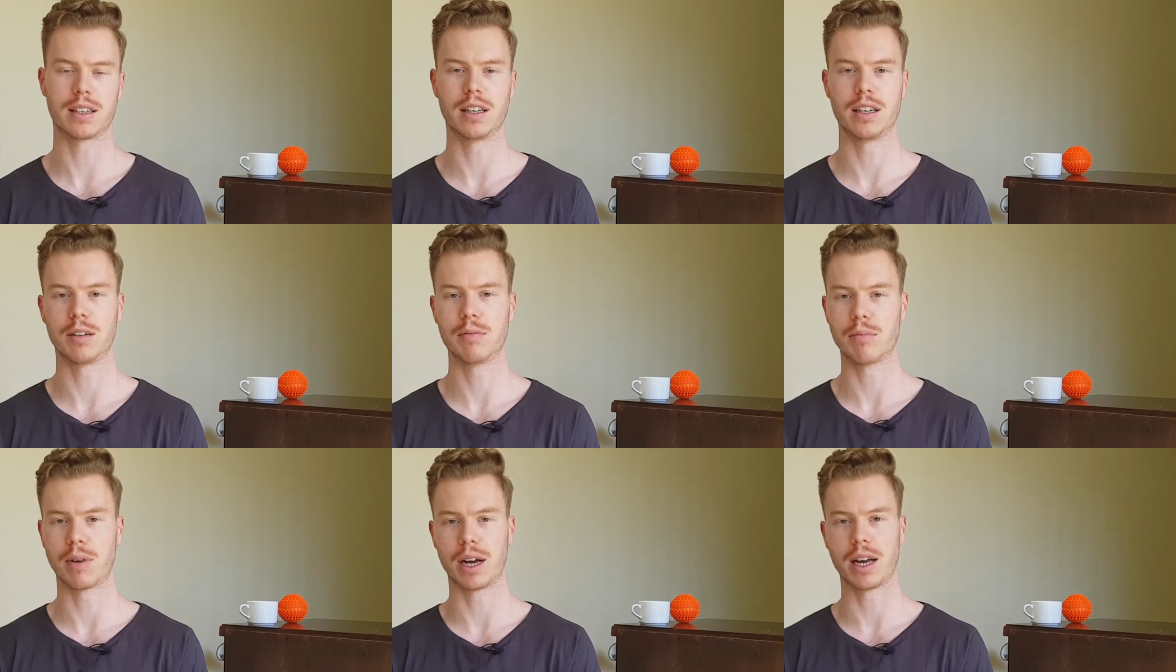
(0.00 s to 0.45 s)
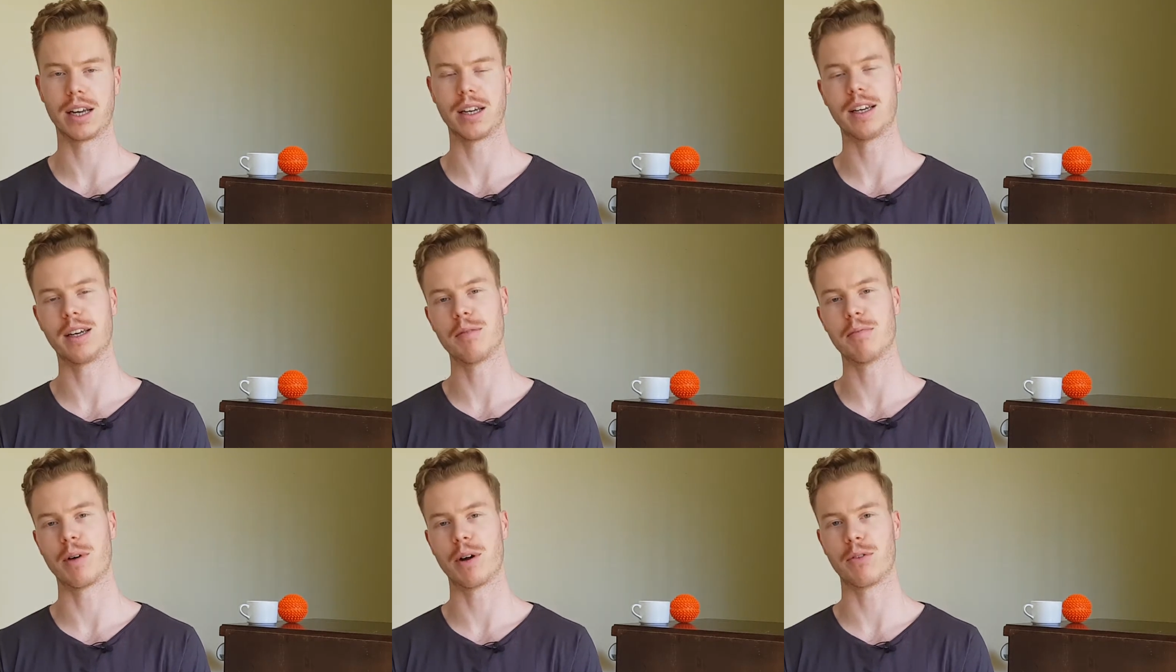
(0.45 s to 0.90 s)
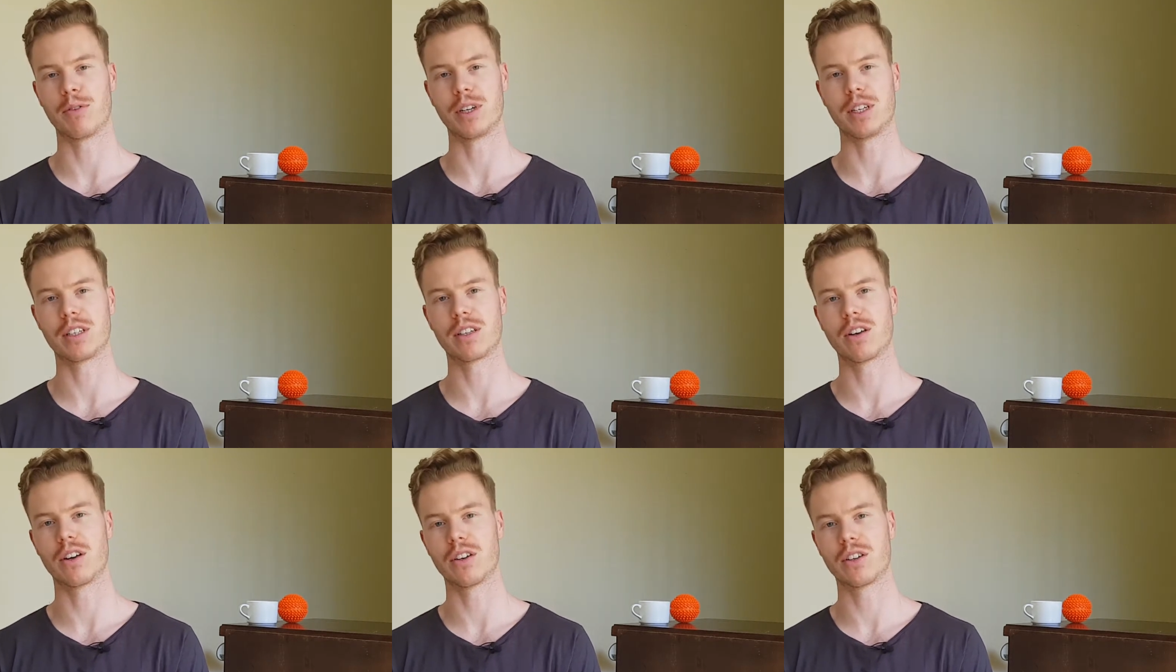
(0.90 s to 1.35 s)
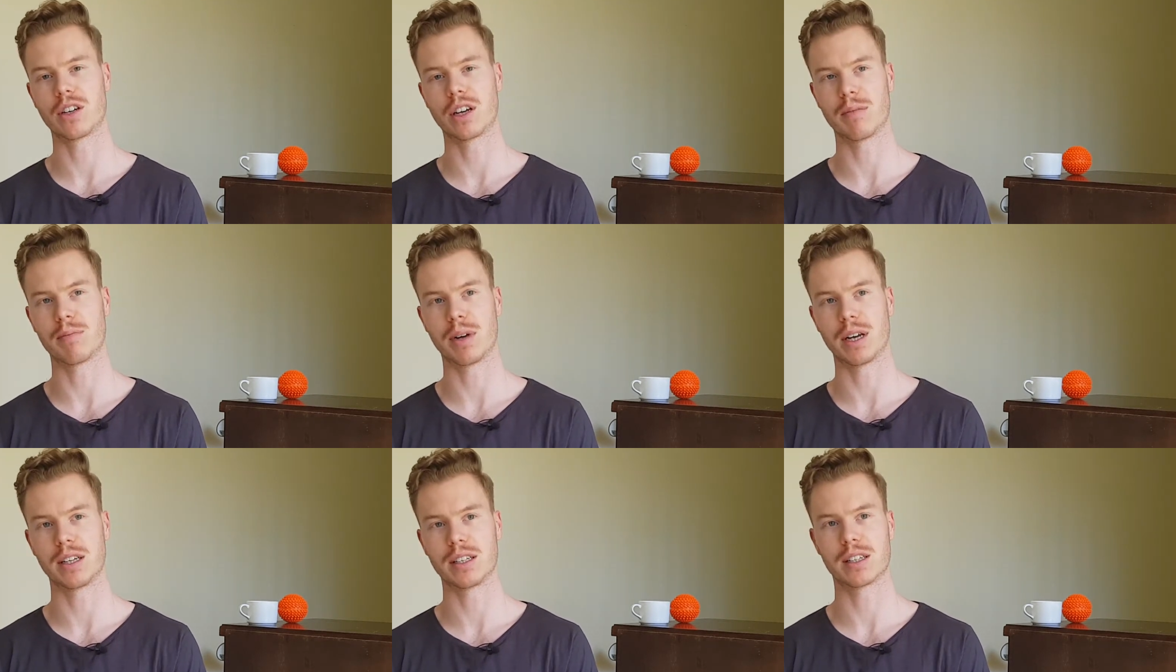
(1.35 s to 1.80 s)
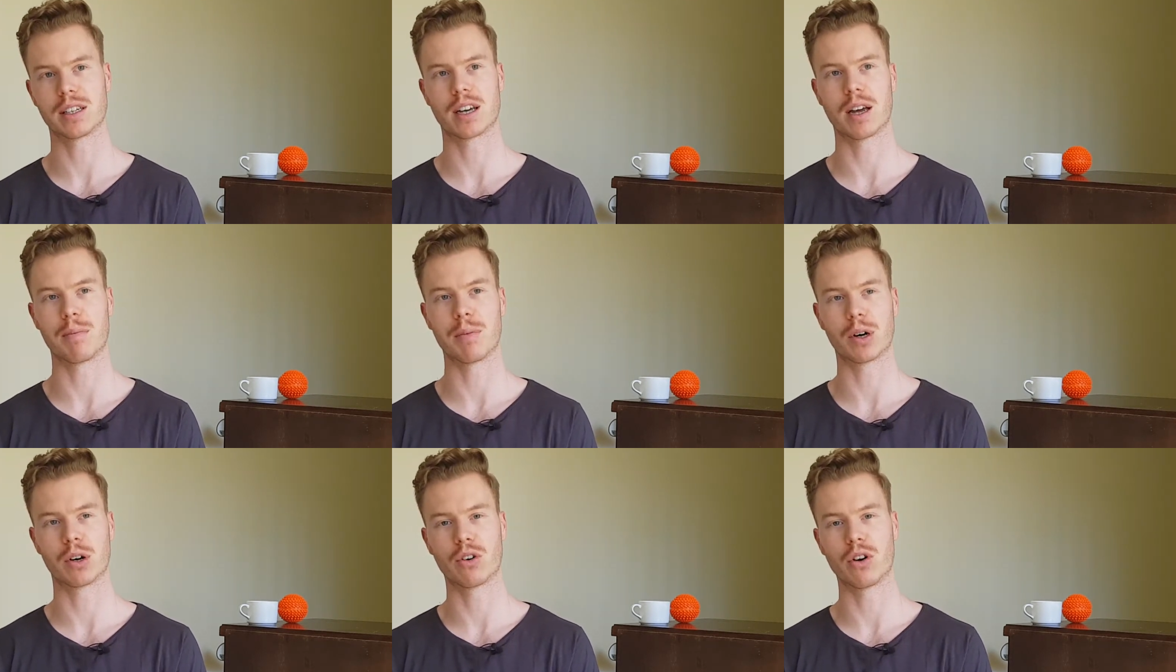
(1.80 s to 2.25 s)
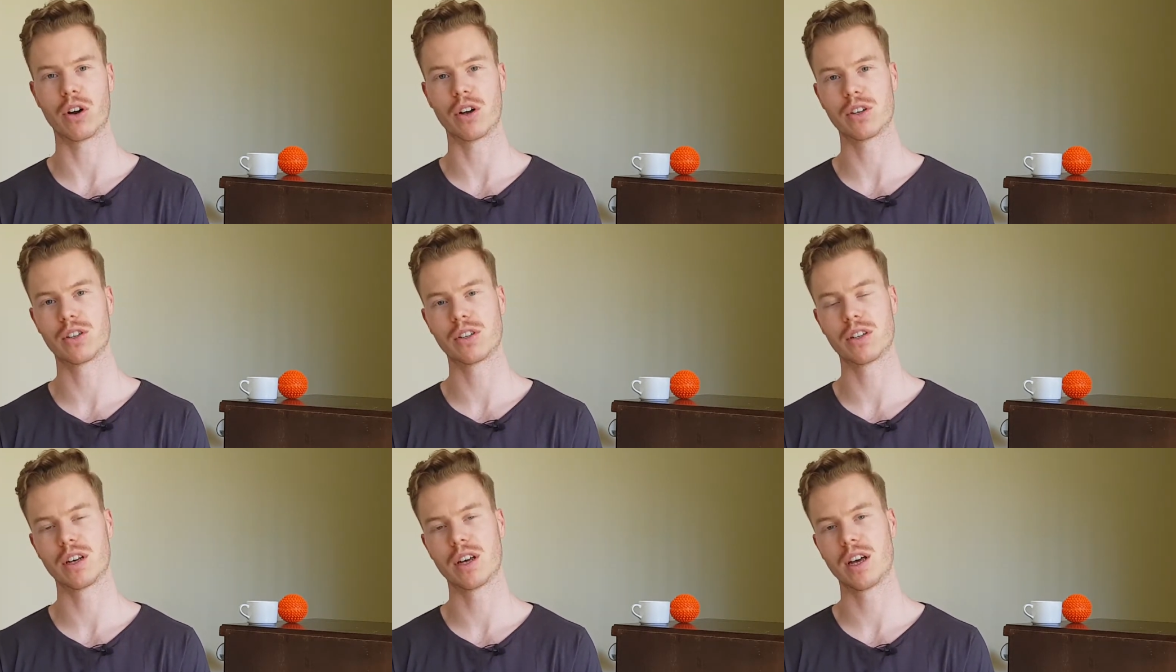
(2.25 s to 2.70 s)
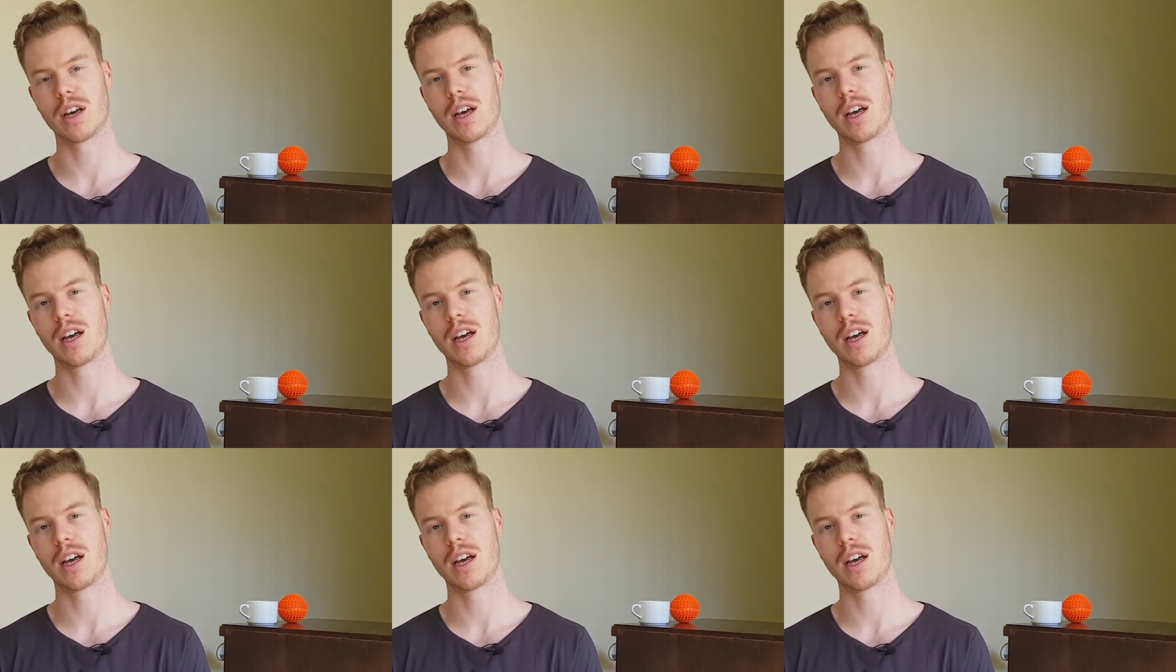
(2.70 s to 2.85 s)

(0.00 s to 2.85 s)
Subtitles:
and in my research I managed to come across